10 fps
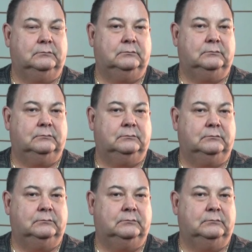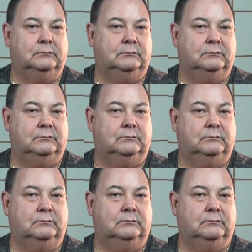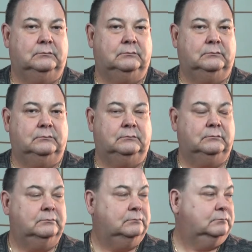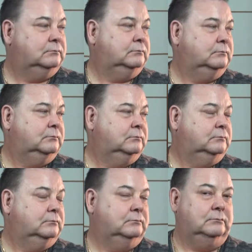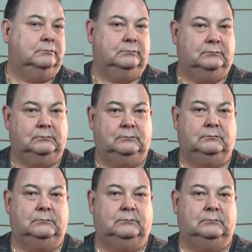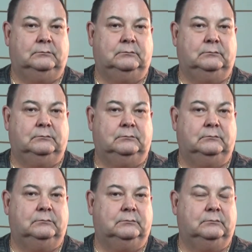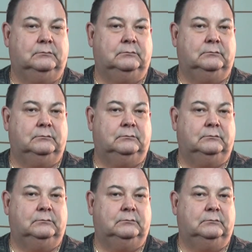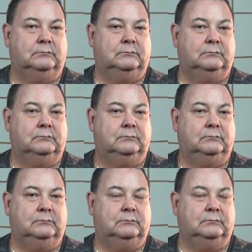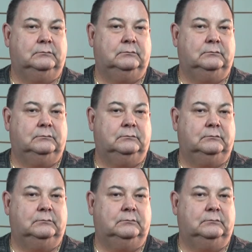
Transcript: This person isn't speaking.